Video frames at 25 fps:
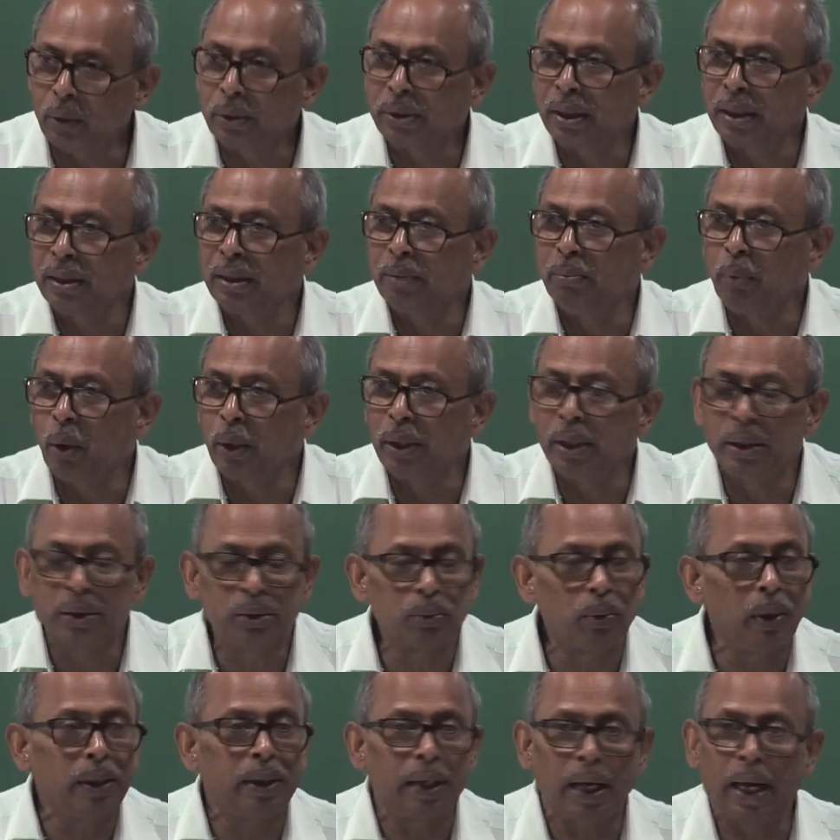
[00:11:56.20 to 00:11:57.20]
outside the body
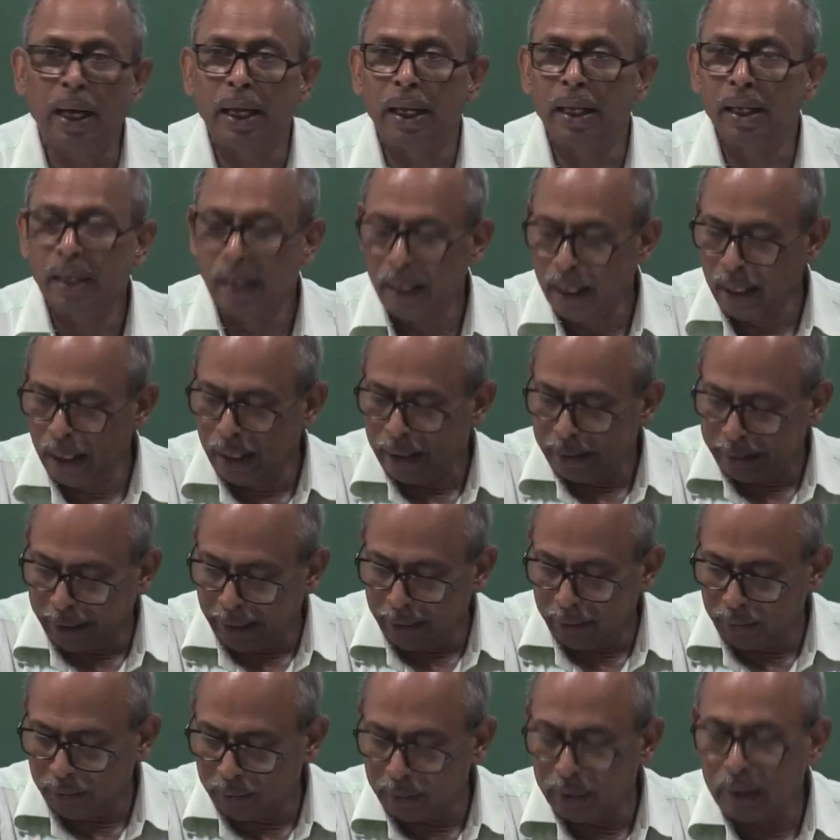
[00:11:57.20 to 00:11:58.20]
is quite high,
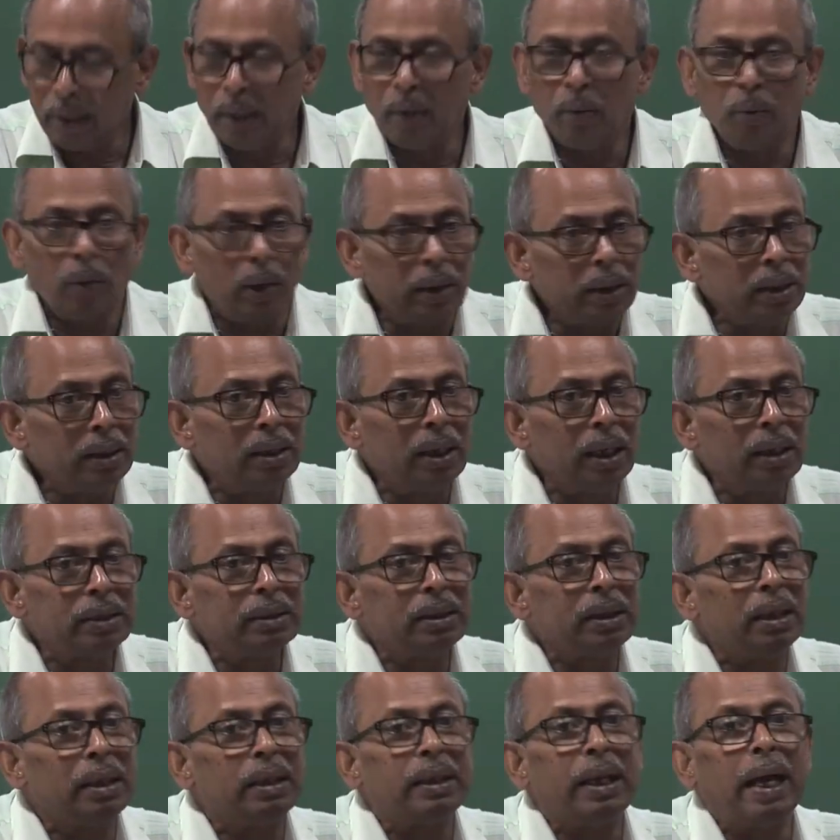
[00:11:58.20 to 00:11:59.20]
then what it
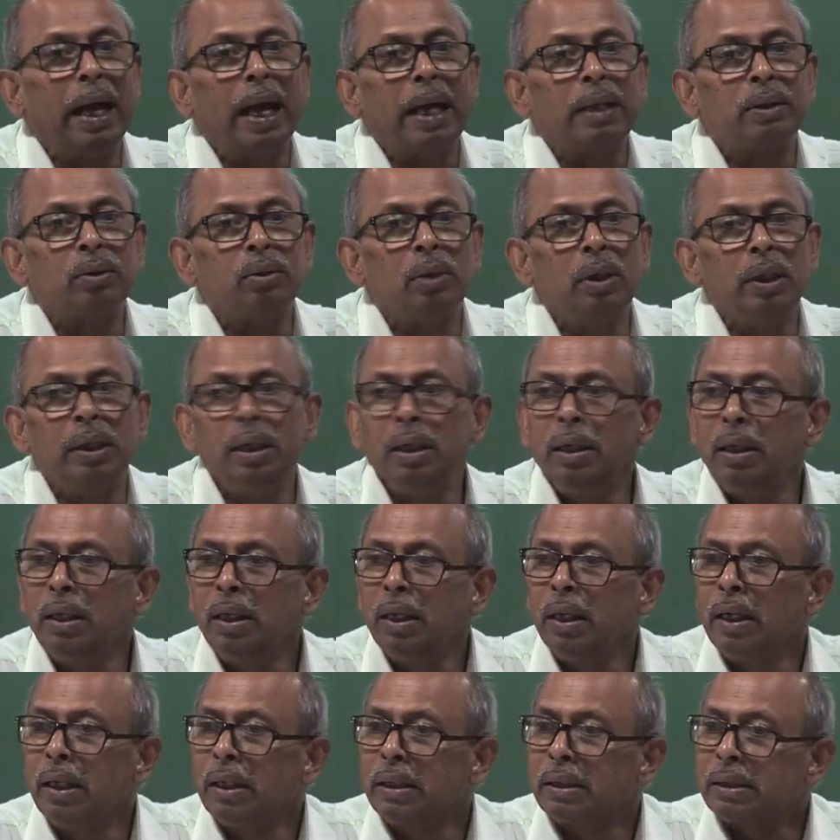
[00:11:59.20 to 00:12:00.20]
does, it actually
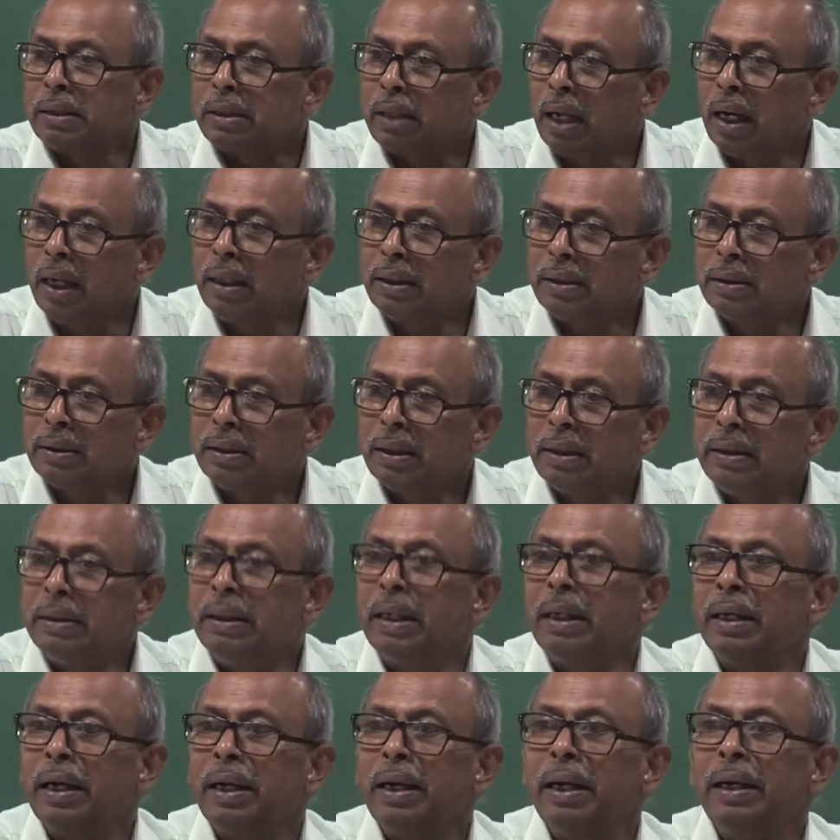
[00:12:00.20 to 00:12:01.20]
starts
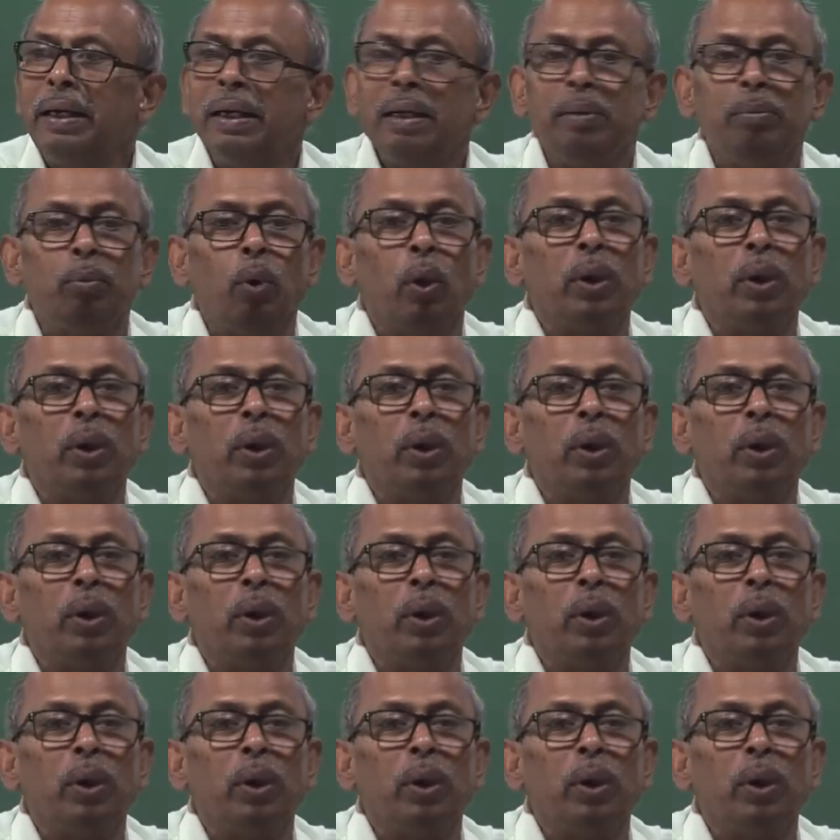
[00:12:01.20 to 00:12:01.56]
generating